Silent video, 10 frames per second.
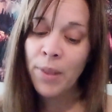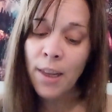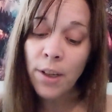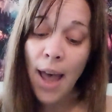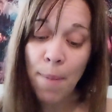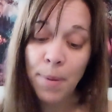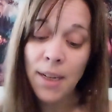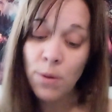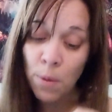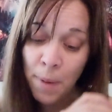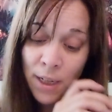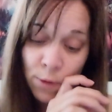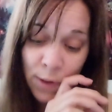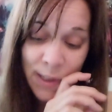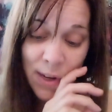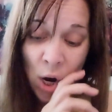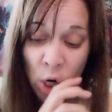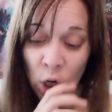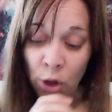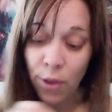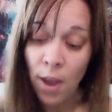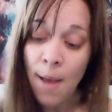little happiness remains for us on earth,